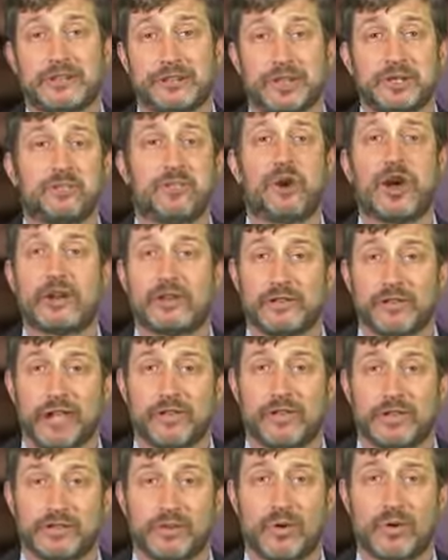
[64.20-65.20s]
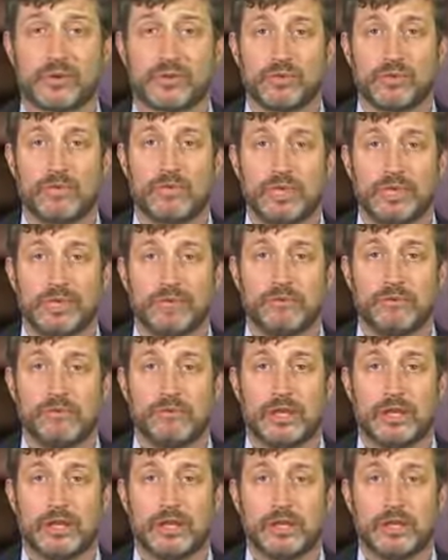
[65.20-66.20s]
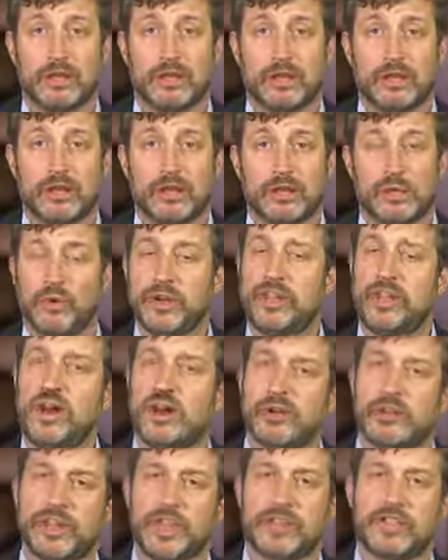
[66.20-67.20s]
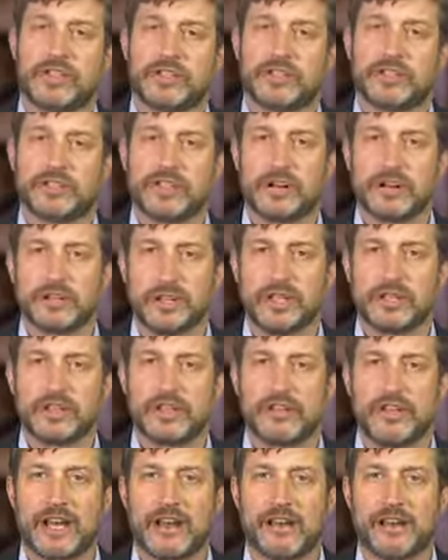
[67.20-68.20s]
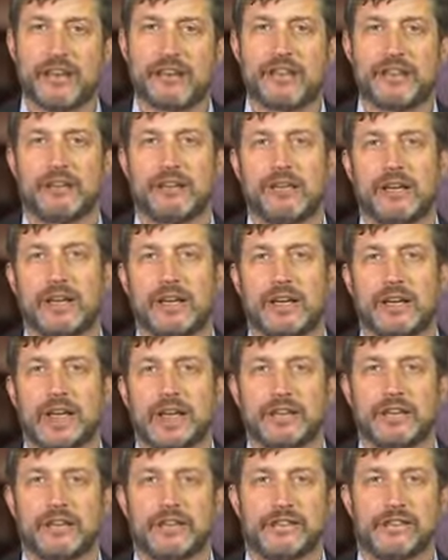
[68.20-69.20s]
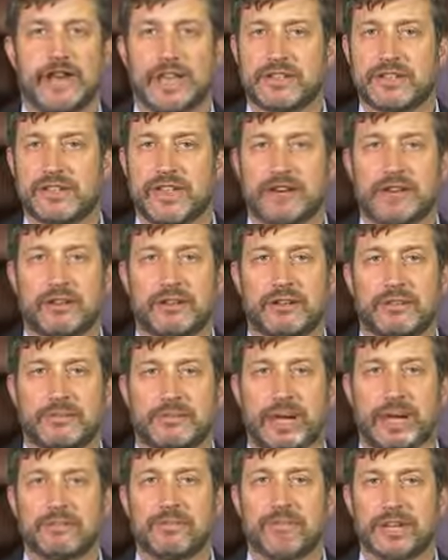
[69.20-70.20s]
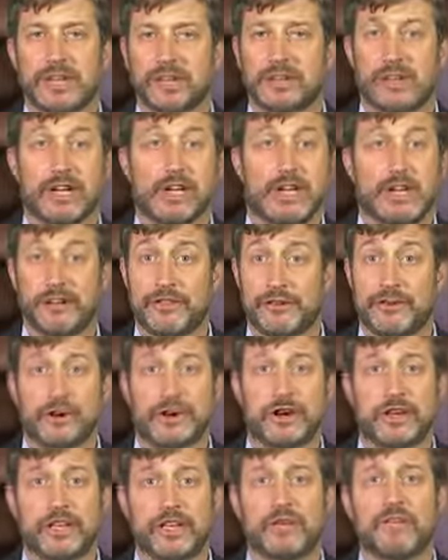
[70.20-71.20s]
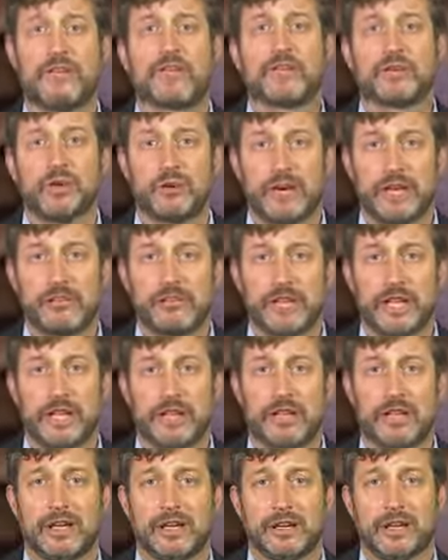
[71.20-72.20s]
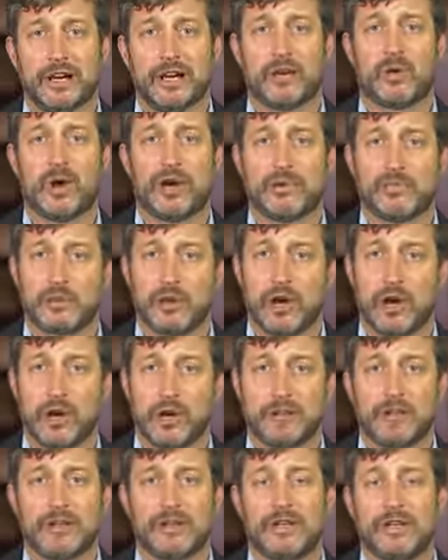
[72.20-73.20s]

is broader than this course will be. We know that the determinants of health as it affects our population health or our individual well-being are quite broad.